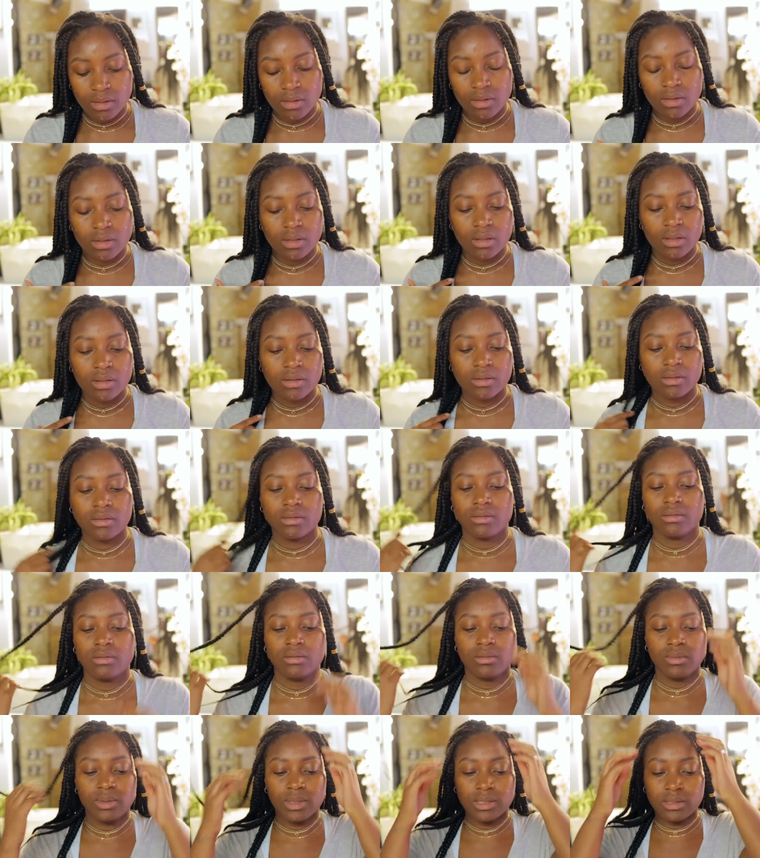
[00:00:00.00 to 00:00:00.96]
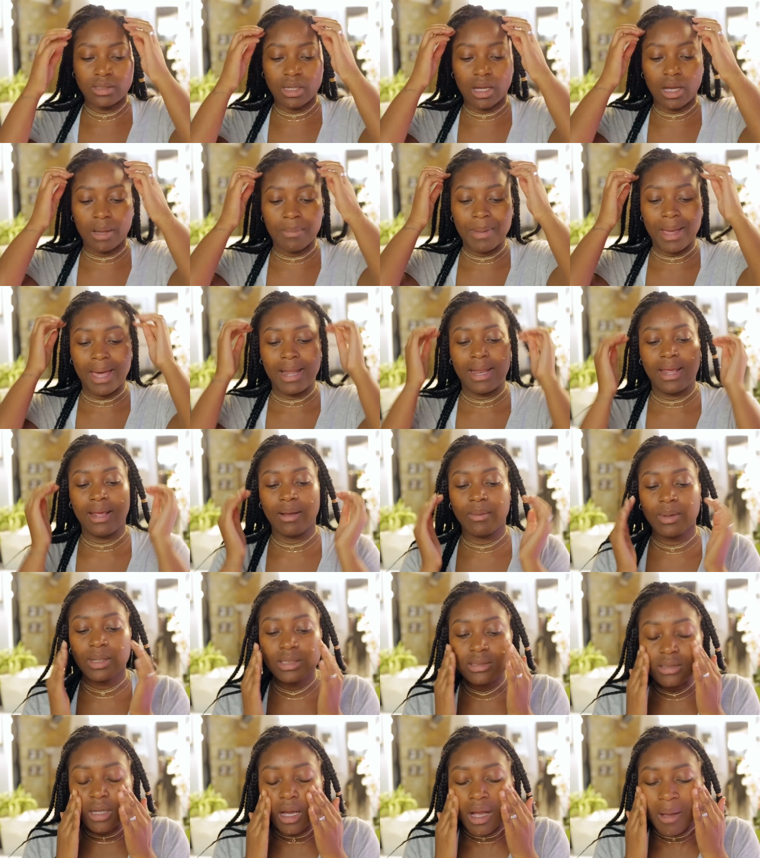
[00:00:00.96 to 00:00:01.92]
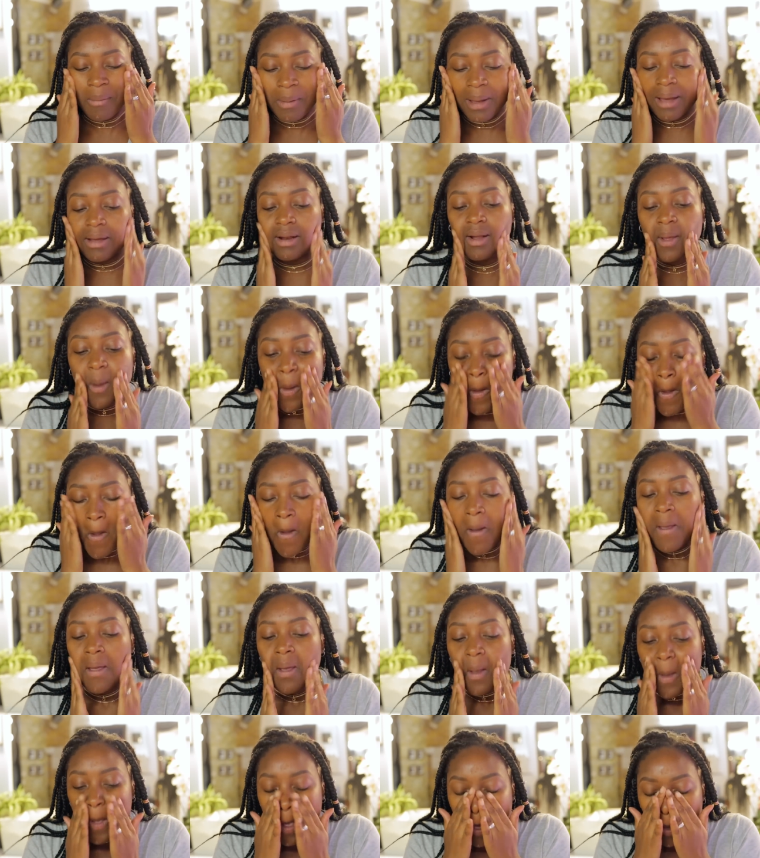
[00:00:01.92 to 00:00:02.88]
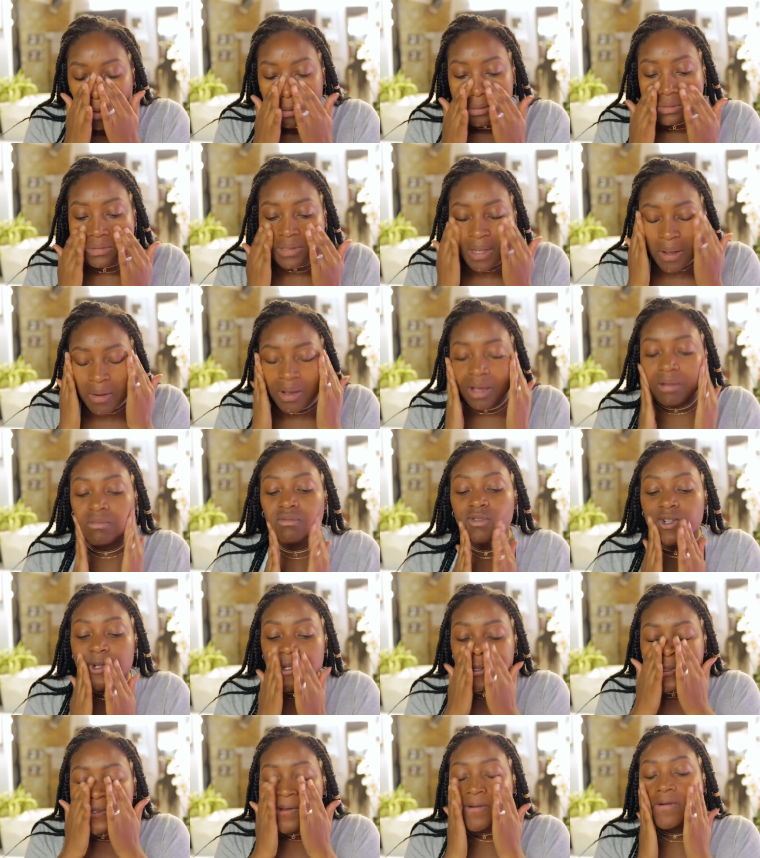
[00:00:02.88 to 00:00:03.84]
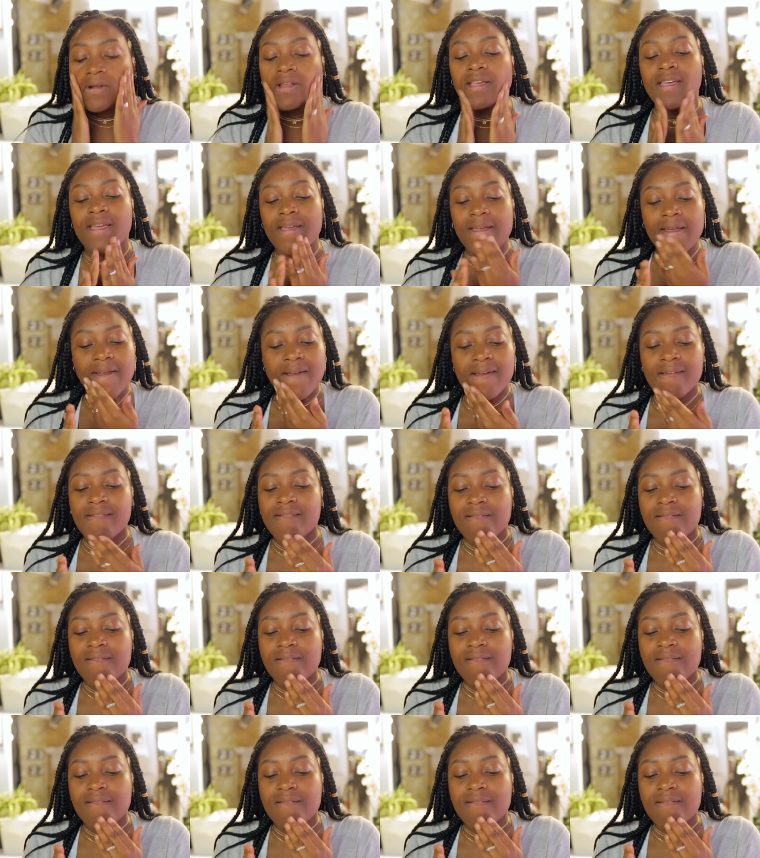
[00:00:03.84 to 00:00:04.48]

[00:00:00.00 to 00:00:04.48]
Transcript: We could talk about it. We could talk about it so um recently,